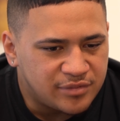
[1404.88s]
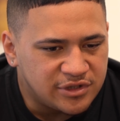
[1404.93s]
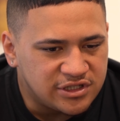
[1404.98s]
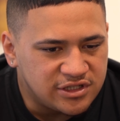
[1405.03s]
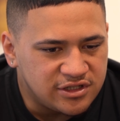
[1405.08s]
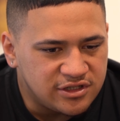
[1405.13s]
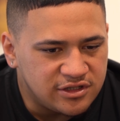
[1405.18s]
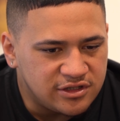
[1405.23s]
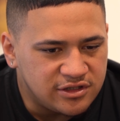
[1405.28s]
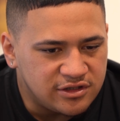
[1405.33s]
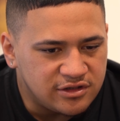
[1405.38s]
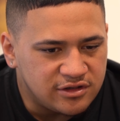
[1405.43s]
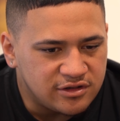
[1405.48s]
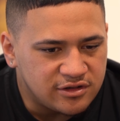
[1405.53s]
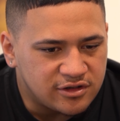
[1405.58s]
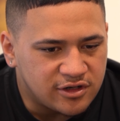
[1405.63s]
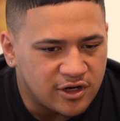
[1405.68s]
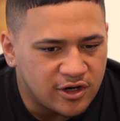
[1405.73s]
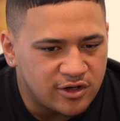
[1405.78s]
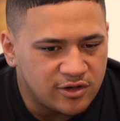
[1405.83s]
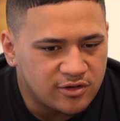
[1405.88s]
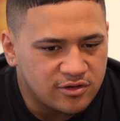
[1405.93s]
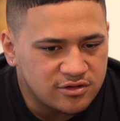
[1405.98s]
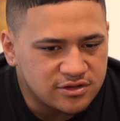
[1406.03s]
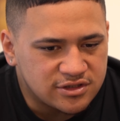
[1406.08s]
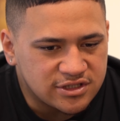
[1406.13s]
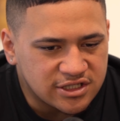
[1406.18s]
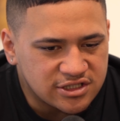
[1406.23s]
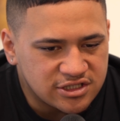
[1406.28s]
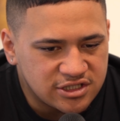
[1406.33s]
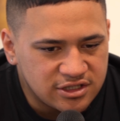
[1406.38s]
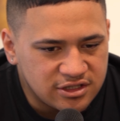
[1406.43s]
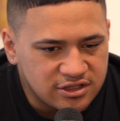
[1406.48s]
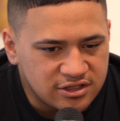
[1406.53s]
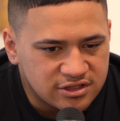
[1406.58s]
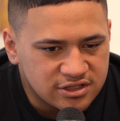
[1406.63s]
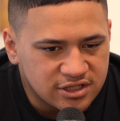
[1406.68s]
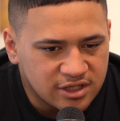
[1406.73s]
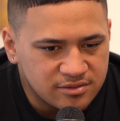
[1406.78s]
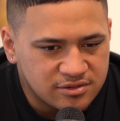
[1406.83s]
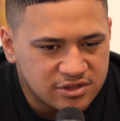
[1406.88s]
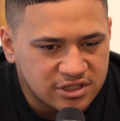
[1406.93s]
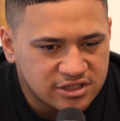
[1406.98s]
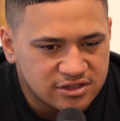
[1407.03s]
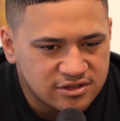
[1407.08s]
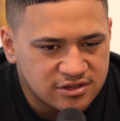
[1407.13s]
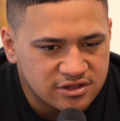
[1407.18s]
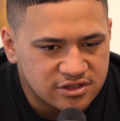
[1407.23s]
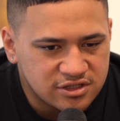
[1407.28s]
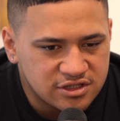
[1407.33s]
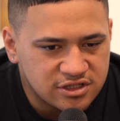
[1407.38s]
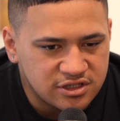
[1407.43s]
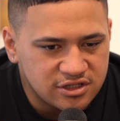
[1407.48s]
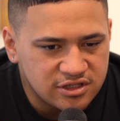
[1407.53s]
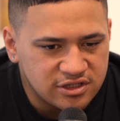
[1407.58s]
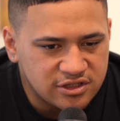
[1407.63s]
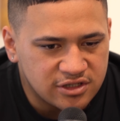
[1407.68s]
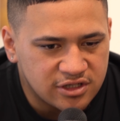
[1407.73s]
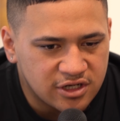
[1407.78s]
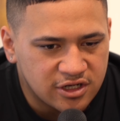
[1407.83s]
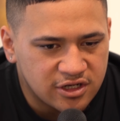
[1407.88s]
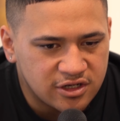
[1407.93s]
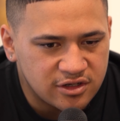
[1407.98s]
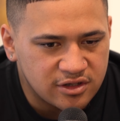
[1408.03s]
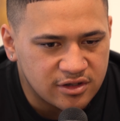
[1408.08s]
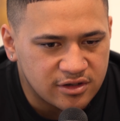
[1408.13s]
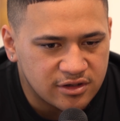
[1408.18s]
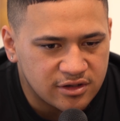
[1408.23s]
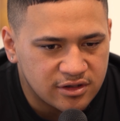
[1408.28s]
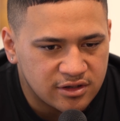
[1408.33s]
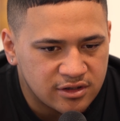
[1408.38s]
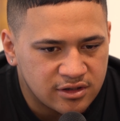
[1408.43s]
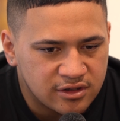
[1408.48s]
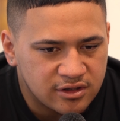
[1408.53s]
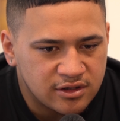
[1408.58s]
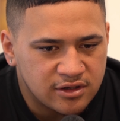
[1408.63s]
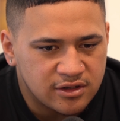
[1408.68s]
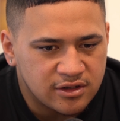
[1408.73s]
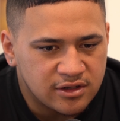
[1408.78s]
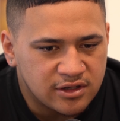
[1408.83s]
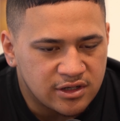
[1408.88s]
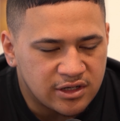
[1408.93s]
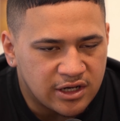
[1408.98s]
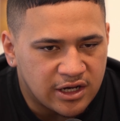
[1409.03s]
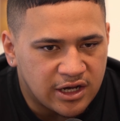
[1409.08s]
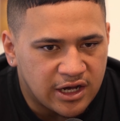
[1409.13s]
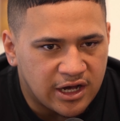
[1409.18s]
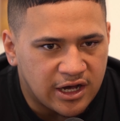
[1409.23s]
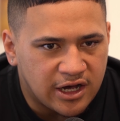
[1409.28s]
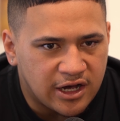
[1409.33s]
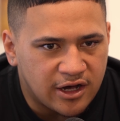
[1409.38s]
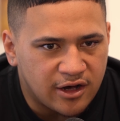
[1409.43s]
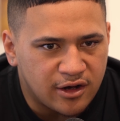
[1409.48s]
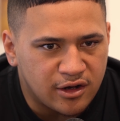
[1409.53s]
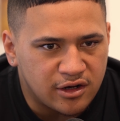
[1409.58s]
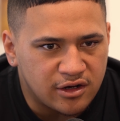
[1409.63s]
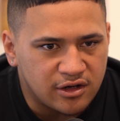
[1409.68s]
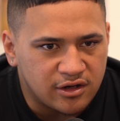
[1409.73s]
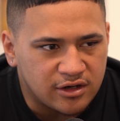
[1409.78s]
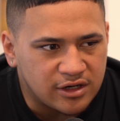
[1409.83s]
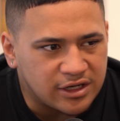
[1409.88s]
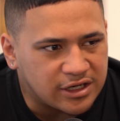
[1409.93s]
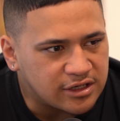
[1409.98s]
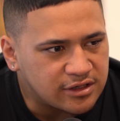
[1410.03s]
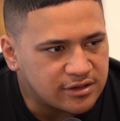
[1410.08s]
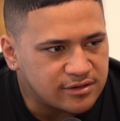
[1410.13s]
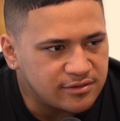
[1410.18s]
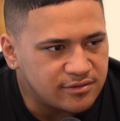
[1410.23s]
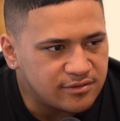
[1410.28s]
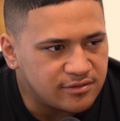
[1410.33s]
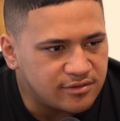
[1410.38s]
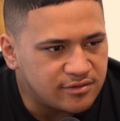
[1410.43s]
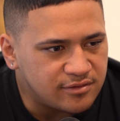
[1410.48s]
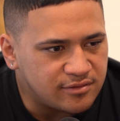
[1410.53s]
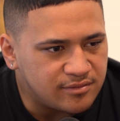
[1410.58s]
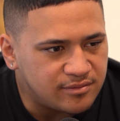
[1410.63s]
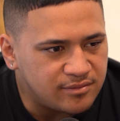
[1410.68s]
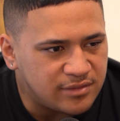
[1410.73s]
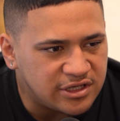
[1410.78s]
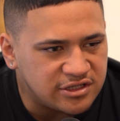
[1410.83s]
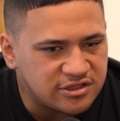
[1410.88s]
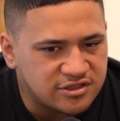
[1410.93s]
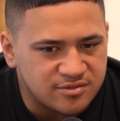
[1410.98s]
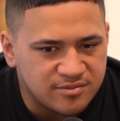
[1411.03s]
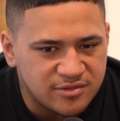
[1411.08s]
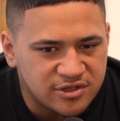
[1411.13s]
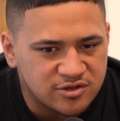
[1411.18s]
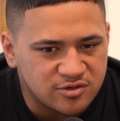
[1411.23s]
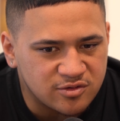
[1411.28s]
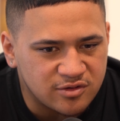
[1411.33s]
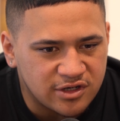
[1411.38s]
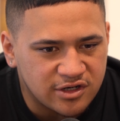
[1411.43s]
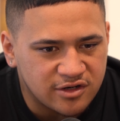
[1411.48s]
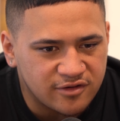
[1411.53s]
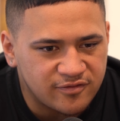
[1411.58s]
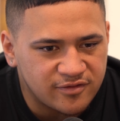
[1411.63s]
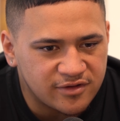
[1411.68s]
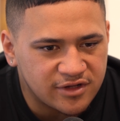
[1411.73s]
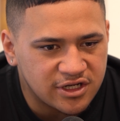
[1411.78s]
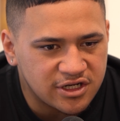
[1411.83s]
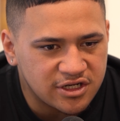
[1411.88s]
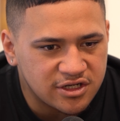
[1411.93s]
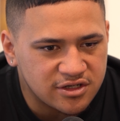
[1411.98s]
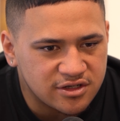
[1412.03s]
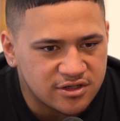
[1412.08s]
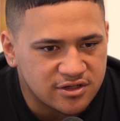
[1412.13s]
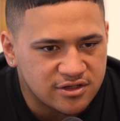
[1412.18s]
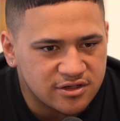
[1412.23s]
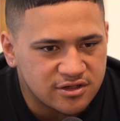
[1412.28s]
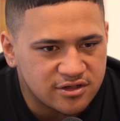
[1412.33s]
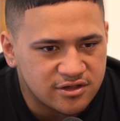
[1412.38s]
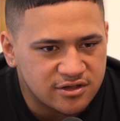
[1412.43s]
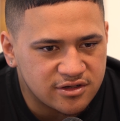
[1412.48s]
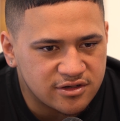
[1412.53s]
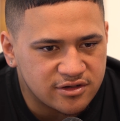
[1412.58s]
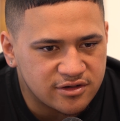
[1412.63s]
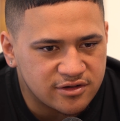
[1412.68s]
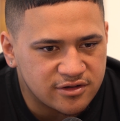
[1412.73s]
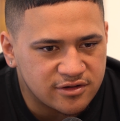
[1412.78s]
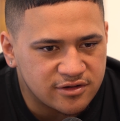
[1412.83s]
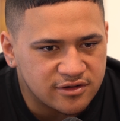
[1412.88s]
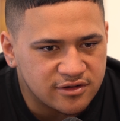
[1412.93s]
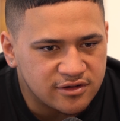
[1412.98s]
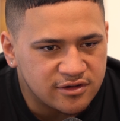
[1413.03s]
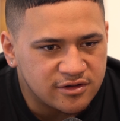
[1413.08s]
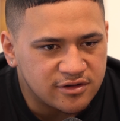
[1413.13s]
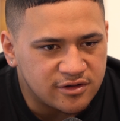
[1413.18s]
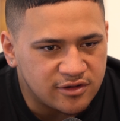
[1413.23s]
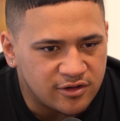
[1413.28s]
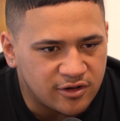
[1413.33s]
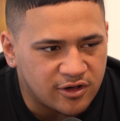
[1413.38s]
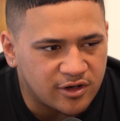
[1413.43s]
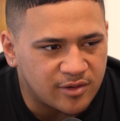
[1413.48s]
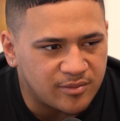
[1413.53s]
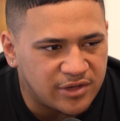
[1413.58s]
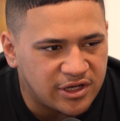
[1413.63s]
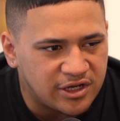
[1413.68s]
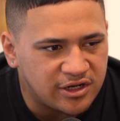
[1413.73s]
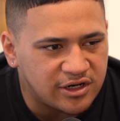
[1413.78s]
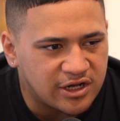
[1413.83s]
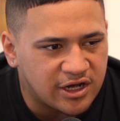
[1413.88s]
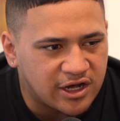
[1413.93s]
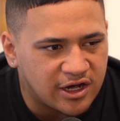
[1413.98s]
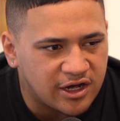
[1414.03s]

Be going on touchy subjects and shit, you know, like men's mental health and that. You know what I mean?